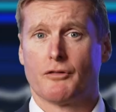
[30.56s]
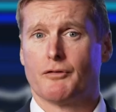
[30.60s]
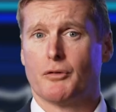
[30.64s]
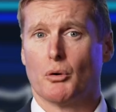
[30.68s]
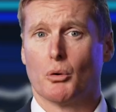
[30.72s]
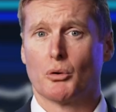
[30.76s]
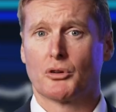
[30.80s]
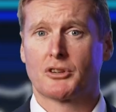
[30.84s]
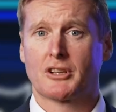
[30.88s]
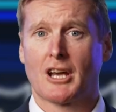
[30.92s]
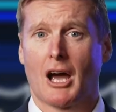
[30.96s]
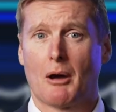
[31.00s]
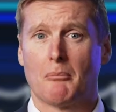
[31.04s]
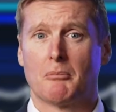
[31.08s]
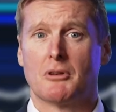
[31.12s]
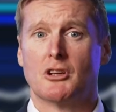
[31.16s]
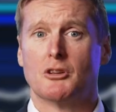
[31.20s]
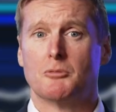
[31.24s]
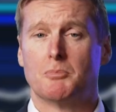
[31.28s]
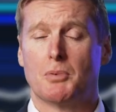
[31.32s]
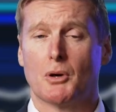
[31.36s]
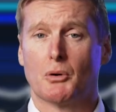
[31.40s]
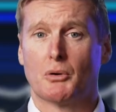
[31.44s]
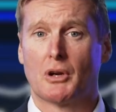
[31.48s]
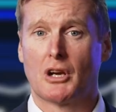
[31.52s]
to force
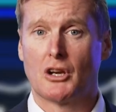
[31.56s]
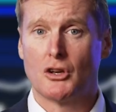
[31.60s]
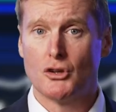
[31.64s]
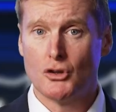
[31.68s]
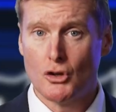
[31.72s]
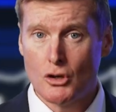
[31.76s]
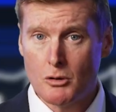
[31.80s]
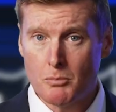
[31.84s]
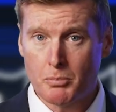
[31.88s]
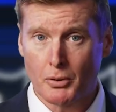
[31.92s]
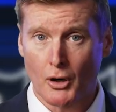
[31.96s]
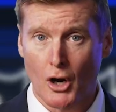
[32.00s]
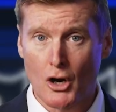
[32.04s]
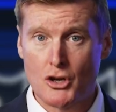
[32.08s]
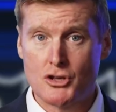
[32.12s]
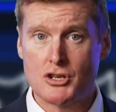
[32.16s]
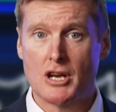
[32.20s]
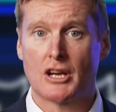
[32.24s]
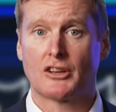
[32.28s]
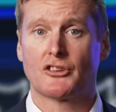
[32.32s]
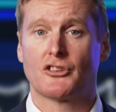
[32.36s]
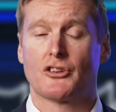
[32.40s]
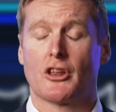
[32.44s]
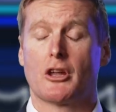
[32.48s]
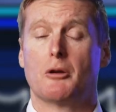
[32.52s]
companies building new
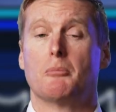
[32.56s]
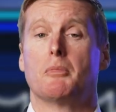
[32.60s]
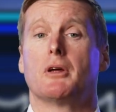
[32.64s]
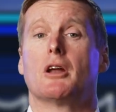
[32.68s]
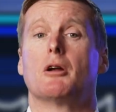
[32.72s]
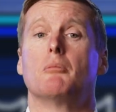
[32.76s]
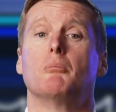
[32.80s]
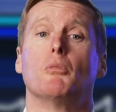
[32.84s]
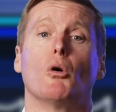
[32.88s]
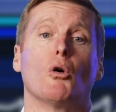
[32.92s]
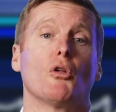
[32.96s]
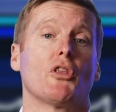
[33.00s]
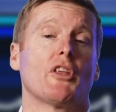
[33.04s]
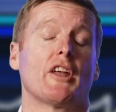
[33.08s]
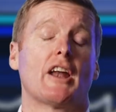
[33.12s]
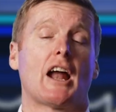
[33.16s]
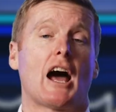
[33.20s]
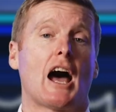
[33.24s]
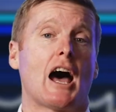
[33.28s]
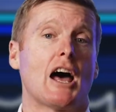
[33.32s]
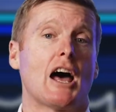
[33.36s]
projects that emitted more than one